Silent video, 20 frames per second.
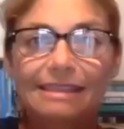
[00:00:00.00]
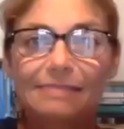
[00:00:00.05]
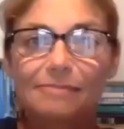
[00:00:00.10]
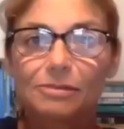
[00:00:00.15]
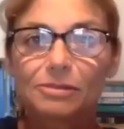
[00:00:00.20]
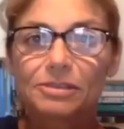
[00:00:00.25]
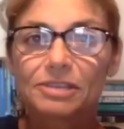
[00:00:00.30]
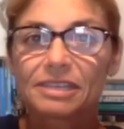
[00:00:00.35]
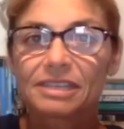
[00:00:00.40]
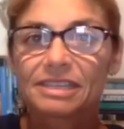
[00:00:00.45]
the
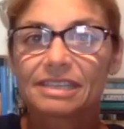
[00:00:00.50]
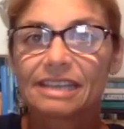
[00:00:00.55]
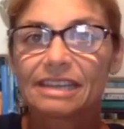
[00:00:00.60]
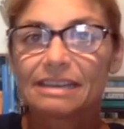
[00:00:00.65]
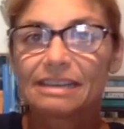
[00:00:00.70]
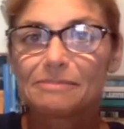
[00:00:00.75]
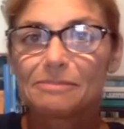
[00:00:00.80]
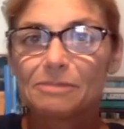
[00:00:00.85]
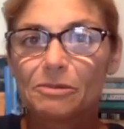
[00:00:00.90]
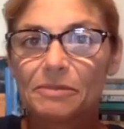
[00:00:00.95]
most
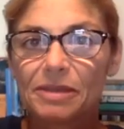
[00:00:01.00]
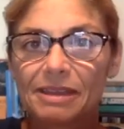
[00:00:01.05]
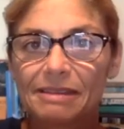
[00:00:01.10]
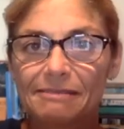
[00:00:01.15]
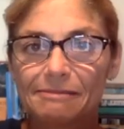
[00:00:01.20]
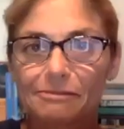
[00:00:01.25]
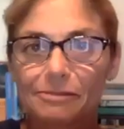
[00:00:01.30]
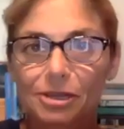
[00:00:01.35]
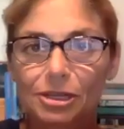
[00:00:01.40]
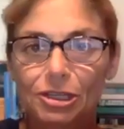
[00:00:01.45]
exciting
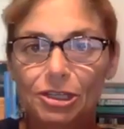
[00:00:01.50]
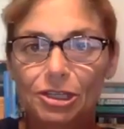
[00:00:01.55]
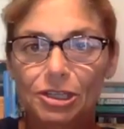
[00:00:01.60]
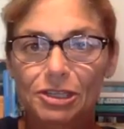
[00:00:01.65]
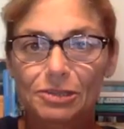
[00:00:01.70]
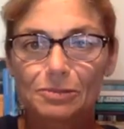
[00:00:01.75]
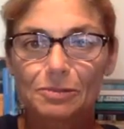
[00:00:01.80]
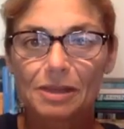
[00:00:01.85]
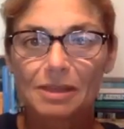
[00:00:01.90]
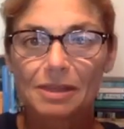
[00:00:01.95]
moment, which
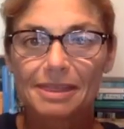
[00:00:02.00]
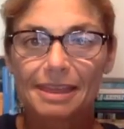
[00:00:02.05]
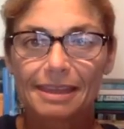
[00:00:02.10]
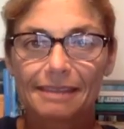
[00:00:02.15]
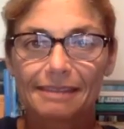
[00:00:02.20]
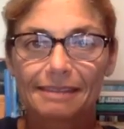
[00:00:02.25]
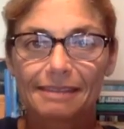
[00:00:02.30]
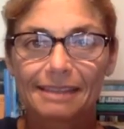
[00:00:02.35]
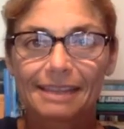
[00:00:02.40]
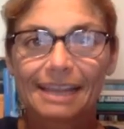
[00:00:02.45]
is one
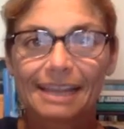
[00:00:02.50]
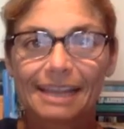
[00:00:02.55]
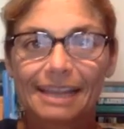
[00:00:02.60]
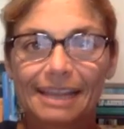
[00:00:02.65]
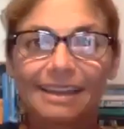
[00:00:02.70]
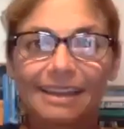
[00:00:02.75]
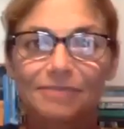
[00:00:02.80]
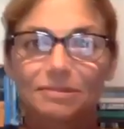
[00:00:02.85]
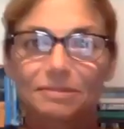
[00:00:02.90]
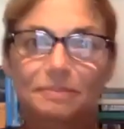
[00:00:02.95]
that
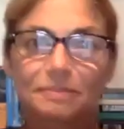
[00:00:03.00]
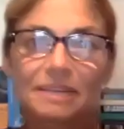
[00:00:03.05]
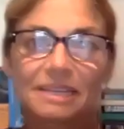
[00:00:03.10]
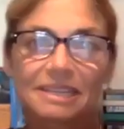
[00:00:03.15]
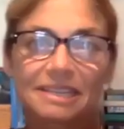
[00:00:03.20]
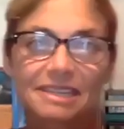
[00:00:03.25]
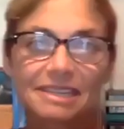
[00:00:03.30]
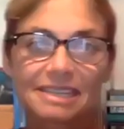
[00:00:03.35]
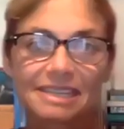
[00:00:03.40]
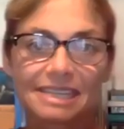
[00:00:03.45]
luckily
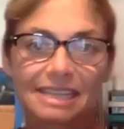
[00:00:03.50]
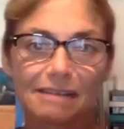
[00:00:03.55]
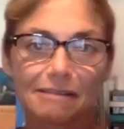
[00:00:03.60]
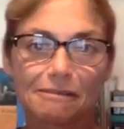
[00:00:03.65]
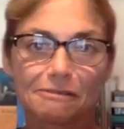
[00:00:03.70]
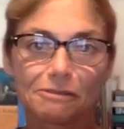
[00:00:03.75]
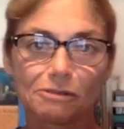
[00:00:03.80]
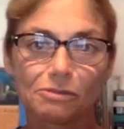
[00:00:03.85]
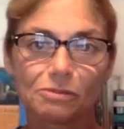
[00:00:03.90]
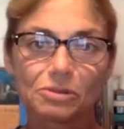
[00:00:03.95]
repeats
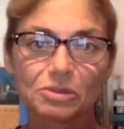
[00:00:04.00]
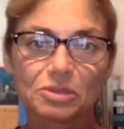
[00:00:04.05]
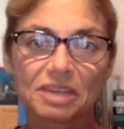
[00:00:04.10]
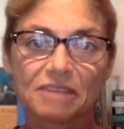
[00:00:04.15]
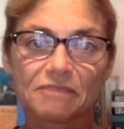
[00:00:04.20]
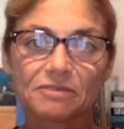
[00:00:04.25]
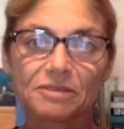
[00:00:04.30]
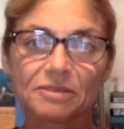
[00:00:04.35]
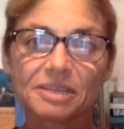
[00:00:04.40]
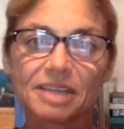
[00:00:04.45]
itself almost
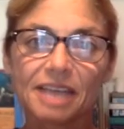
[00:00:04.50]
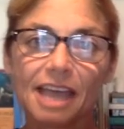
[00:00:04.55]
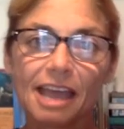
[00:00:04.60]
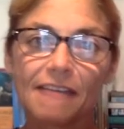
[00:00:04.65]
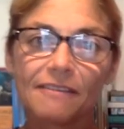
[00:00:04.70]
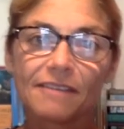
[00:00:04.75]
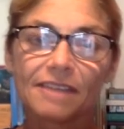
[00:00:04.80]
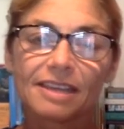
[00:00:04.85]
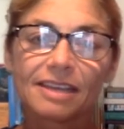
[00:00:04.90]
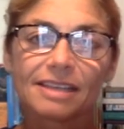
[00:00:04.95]
every
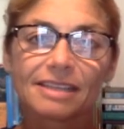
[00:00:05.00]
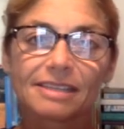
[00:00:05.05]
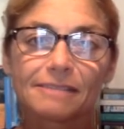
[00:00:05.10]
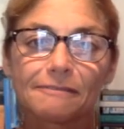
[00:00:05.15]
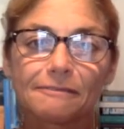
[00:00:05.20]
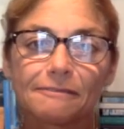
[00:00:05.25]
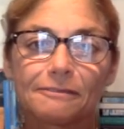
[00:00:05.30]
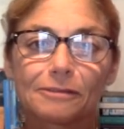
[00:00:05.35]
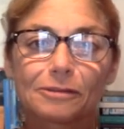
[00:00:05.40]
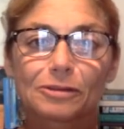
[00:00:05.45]
dive, is the
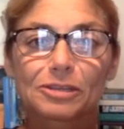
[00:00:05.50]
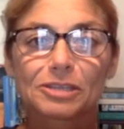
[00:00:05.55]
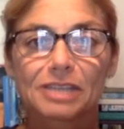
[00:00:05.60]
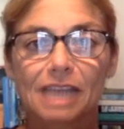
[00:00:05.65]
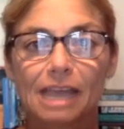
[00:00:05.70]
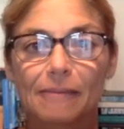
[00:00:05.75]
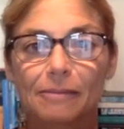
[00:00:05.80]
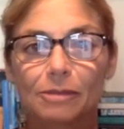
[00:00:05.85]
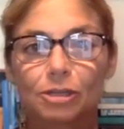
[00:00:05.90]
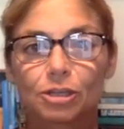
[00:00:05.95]
first
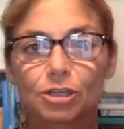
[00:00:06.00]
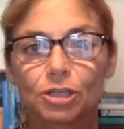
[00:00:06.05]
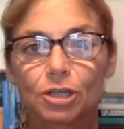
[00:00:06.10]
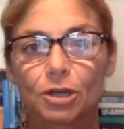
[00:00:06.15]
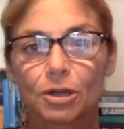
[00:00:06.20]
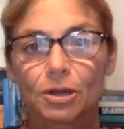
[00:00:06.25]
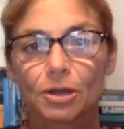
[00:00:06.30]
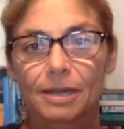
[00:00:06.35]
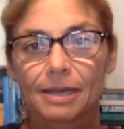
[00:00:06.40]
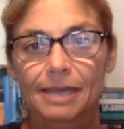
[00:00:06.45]
time a
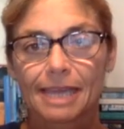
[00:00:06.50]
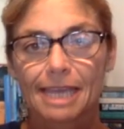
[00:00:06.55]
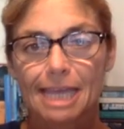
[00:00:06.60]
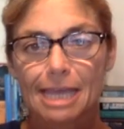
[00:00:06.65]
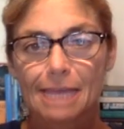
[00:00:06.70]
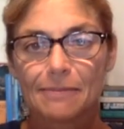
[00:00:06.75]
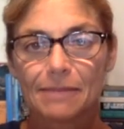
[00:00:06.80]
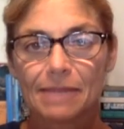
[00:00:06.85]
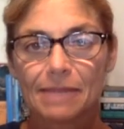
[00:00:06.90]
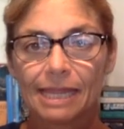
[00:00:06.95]
shark
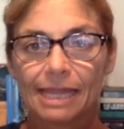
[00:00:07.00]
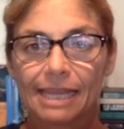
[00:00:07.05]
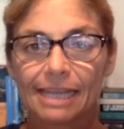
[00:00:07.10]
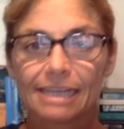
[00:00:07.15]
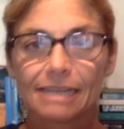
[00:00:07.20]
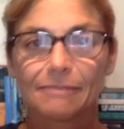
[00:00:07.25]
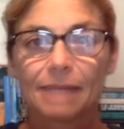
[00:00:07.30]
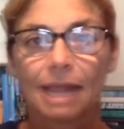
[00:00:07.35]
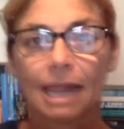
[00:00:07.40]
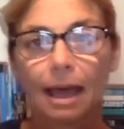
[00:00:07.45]
came and
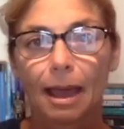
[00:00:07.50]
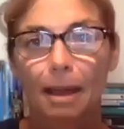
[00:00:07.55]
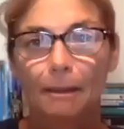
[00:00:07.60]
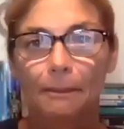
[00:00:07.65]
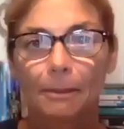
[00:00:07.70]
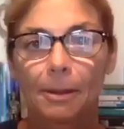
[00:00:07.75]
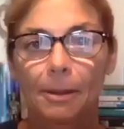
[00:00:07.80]
laid in my lap.